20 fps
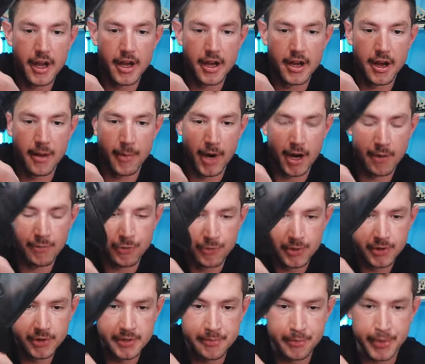Um, I'm a
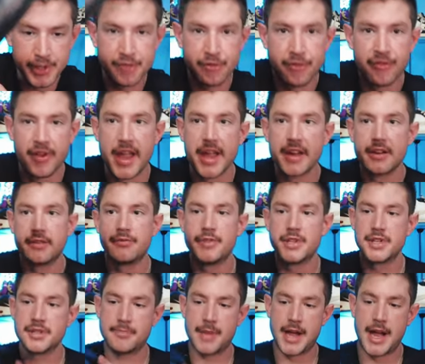really big fan of
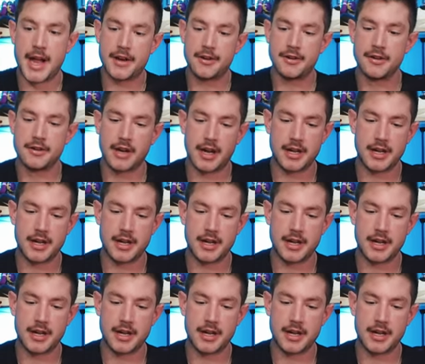this pattern.